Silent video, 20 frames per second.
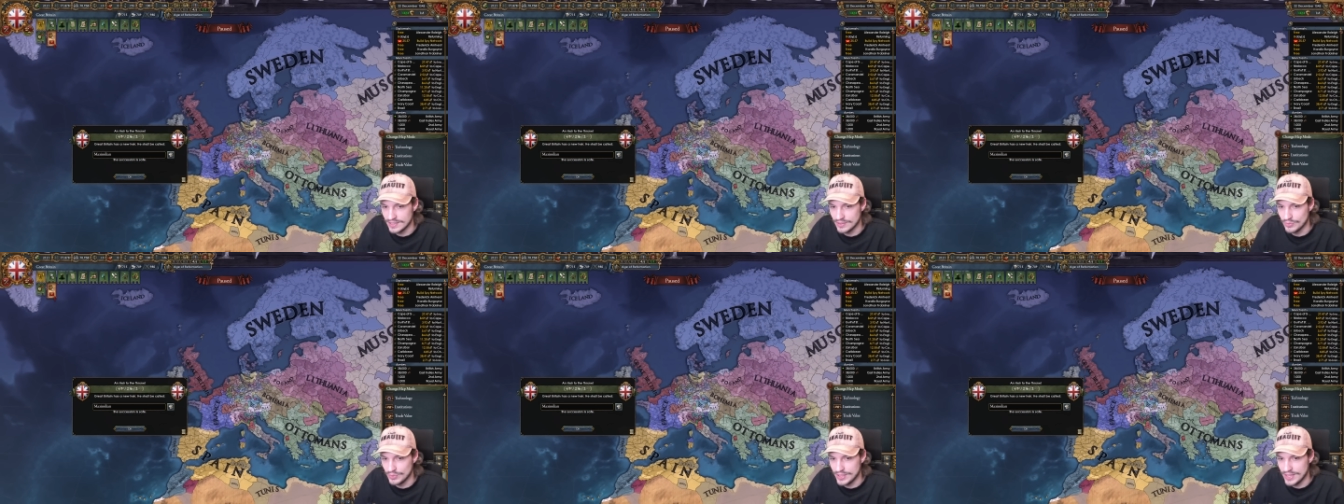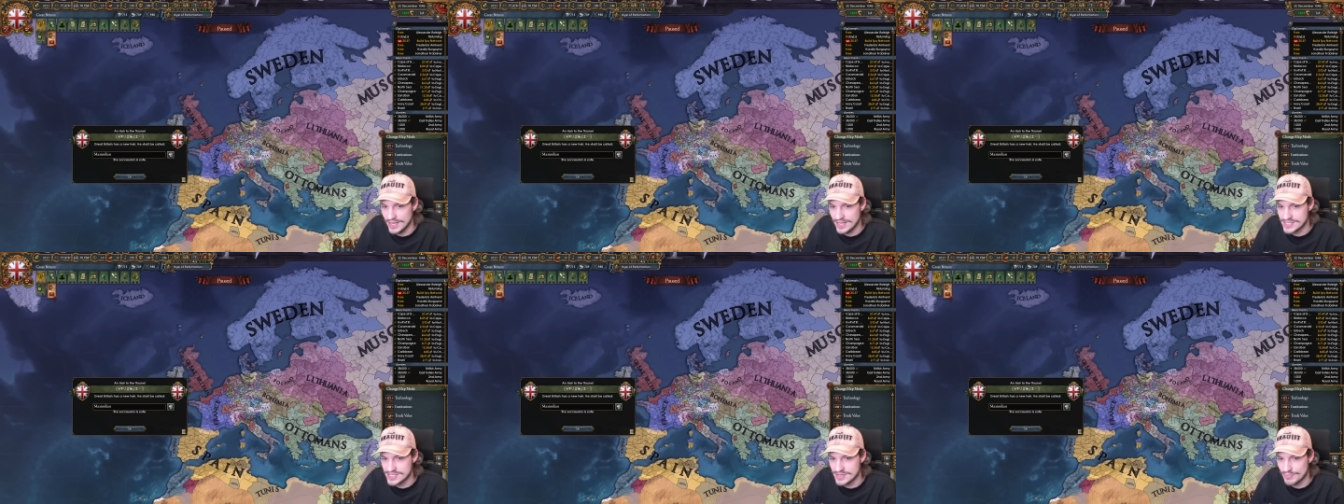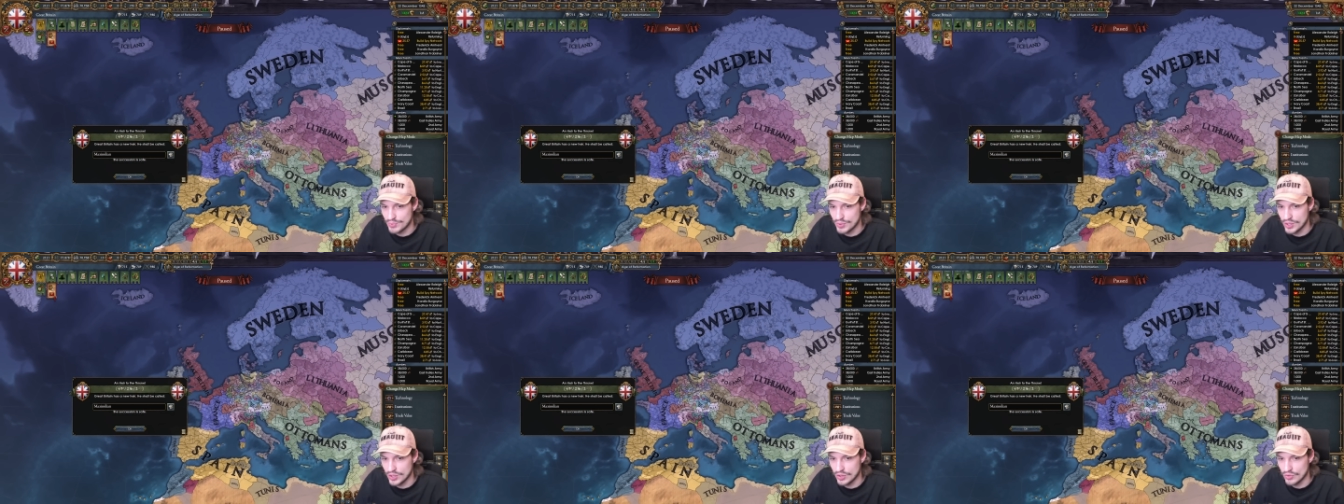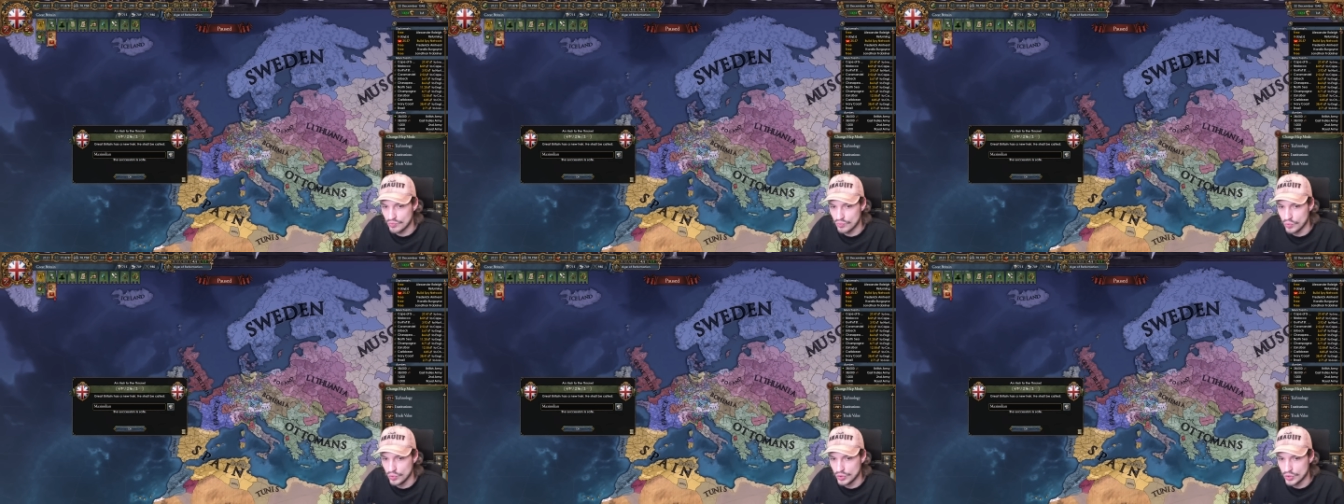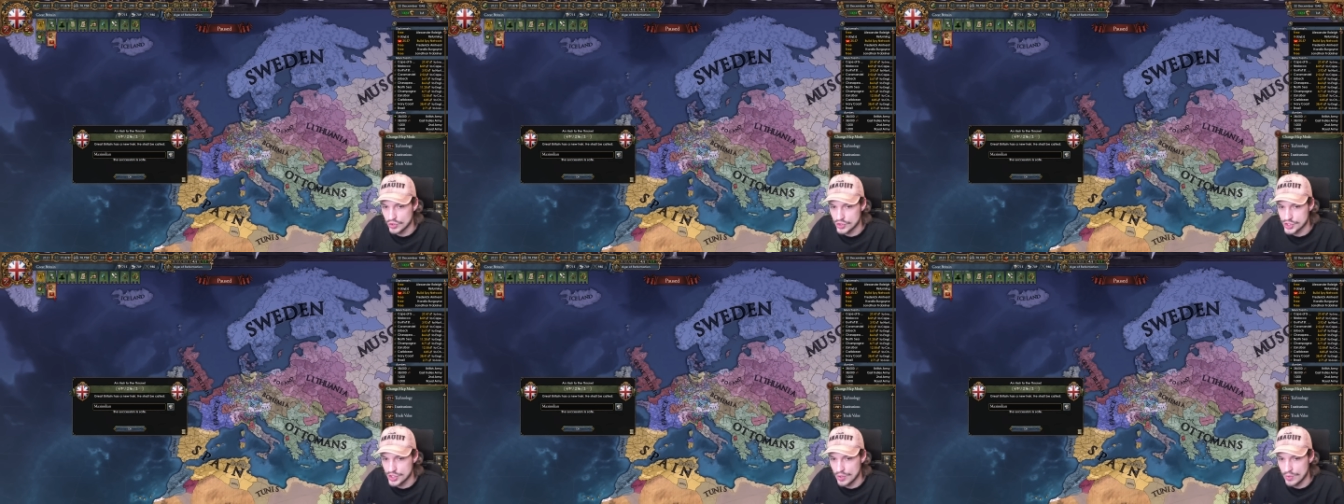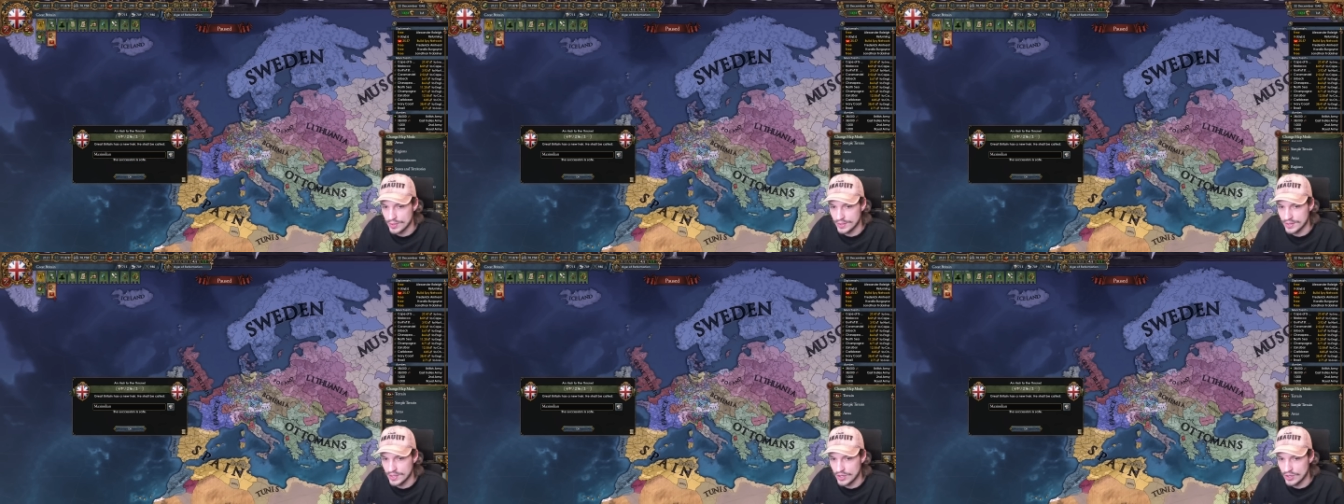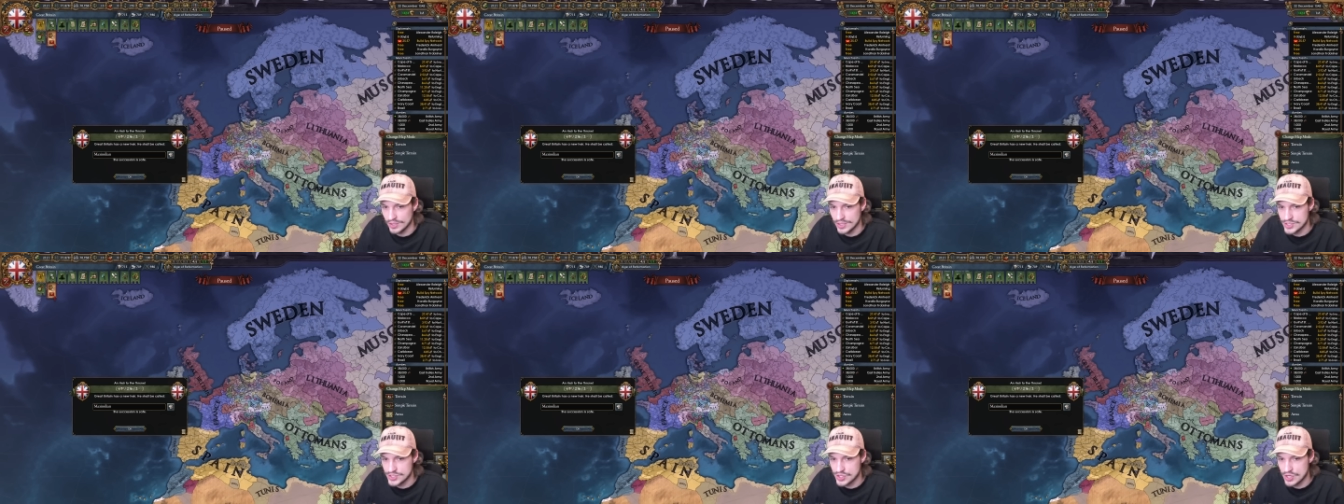We had some pretty good rulers going there.
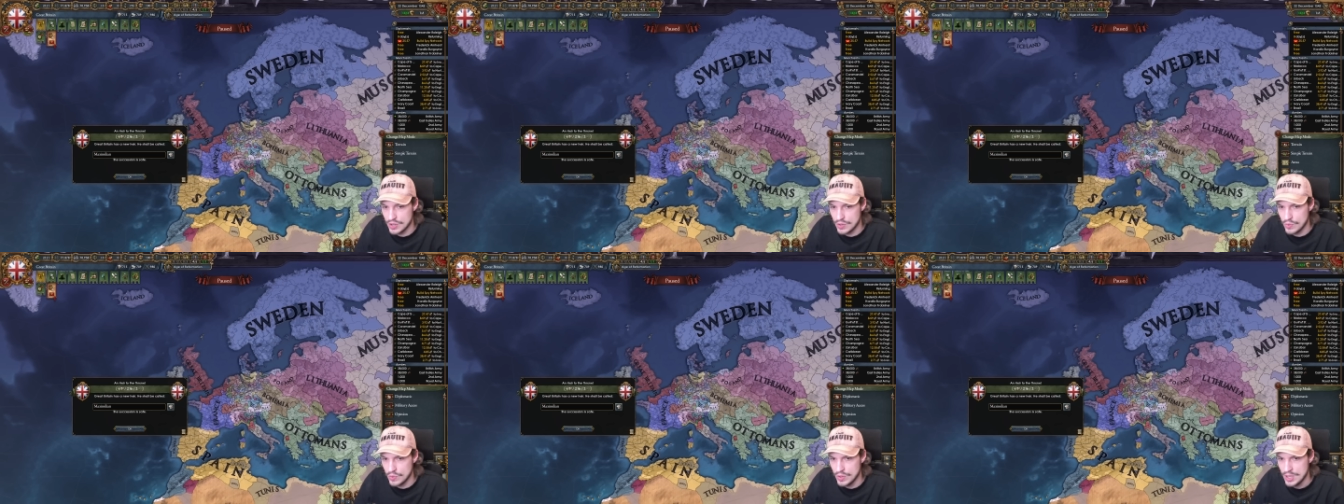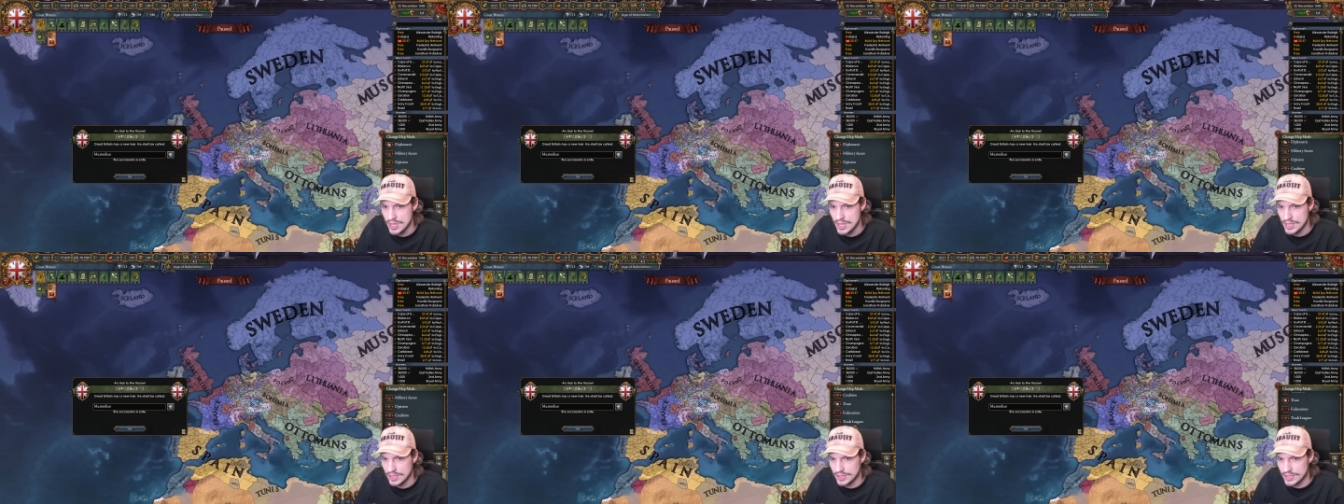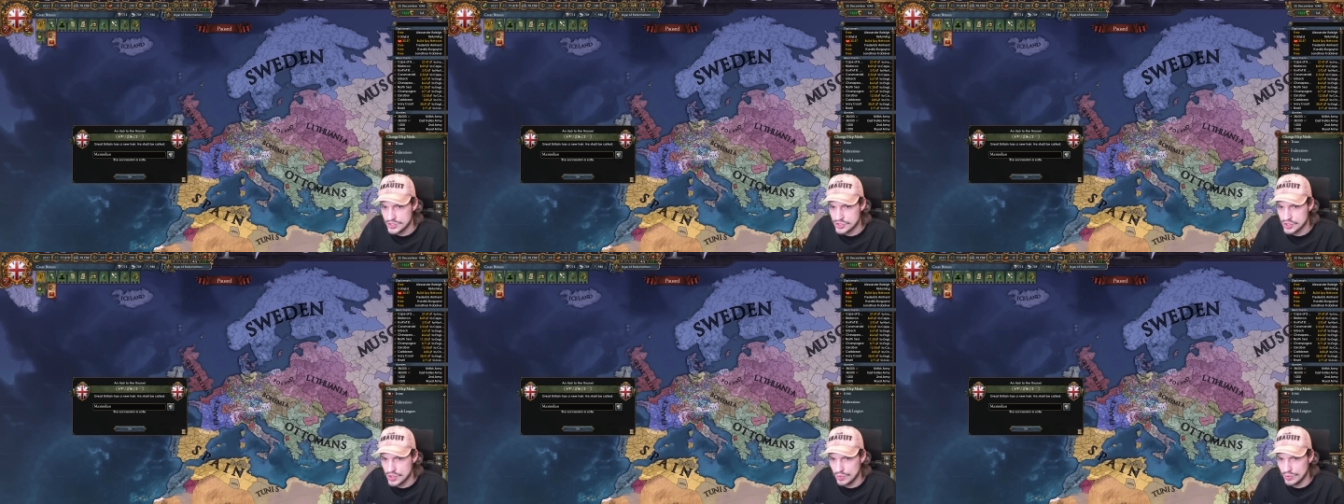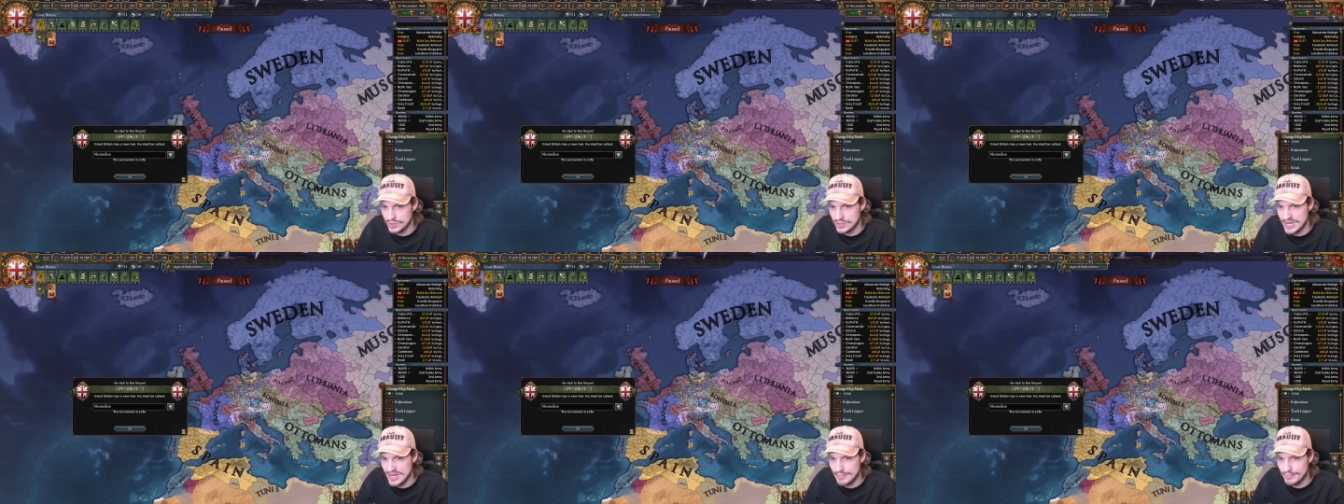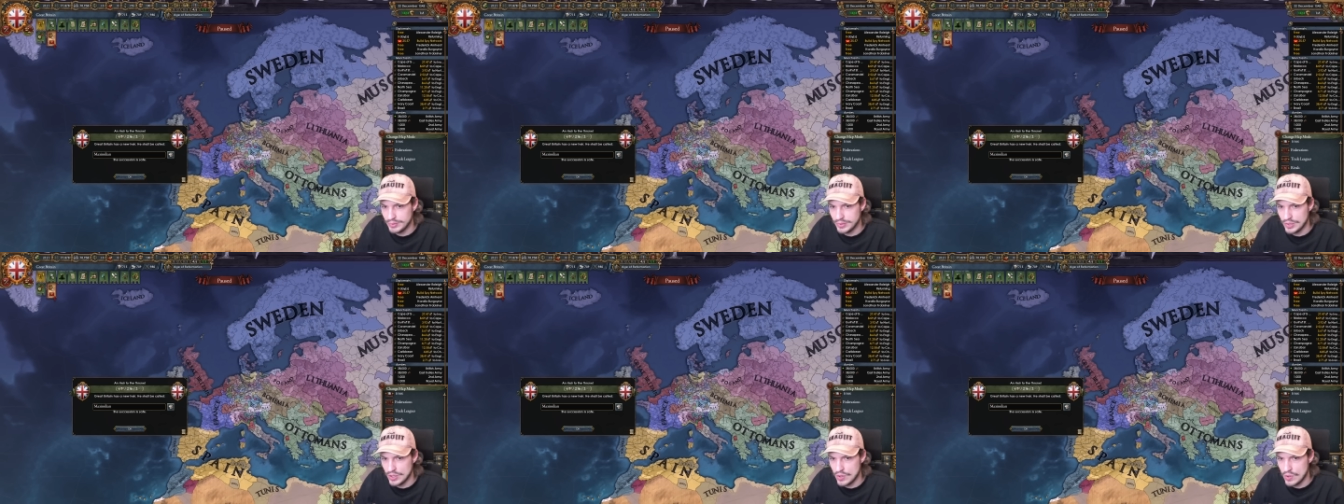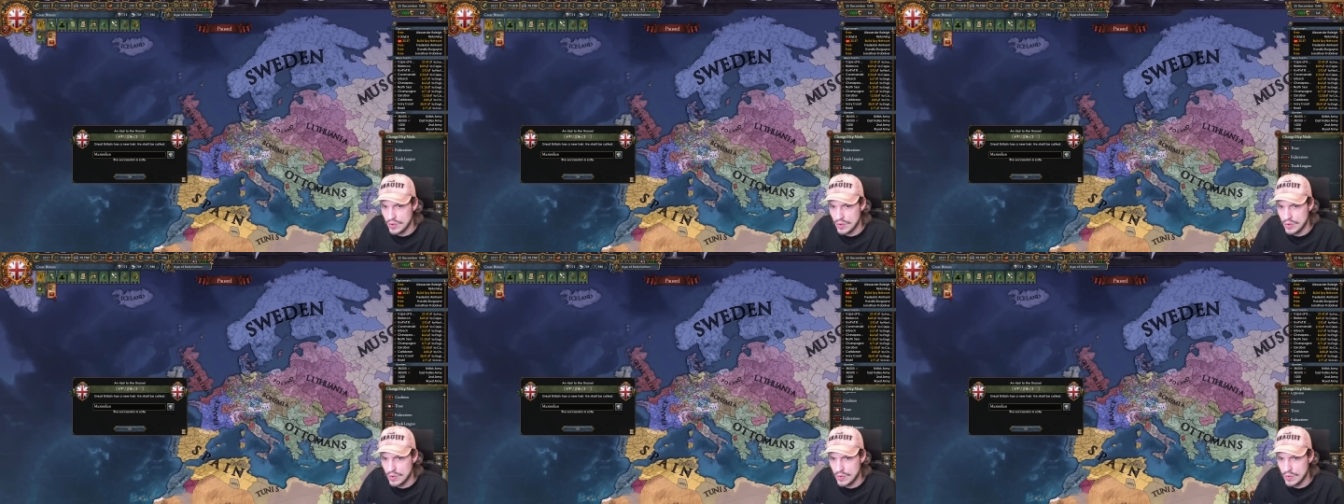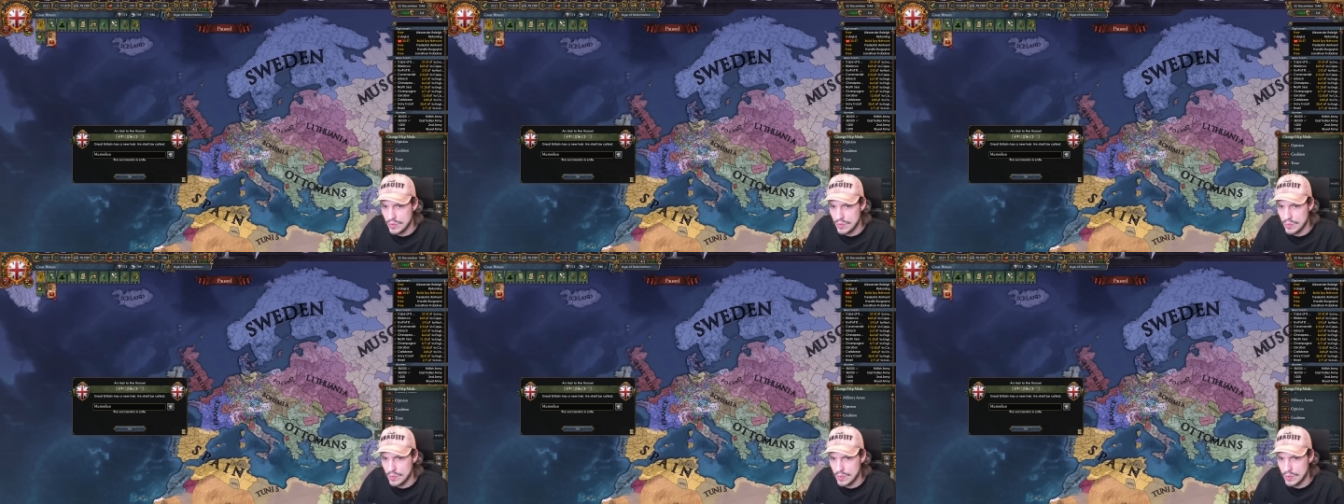Let's go
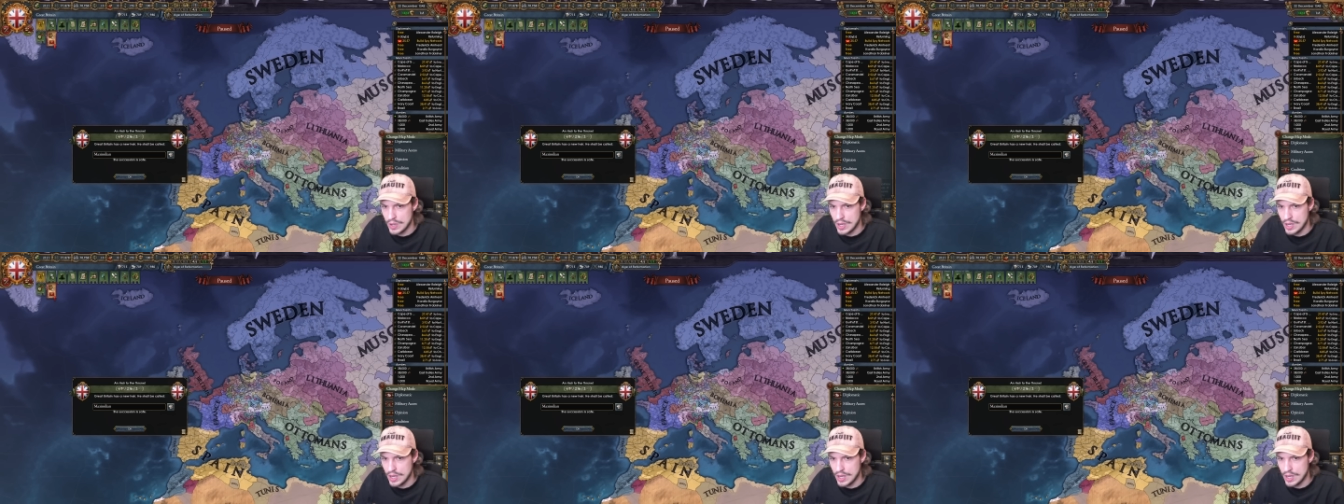Diplo.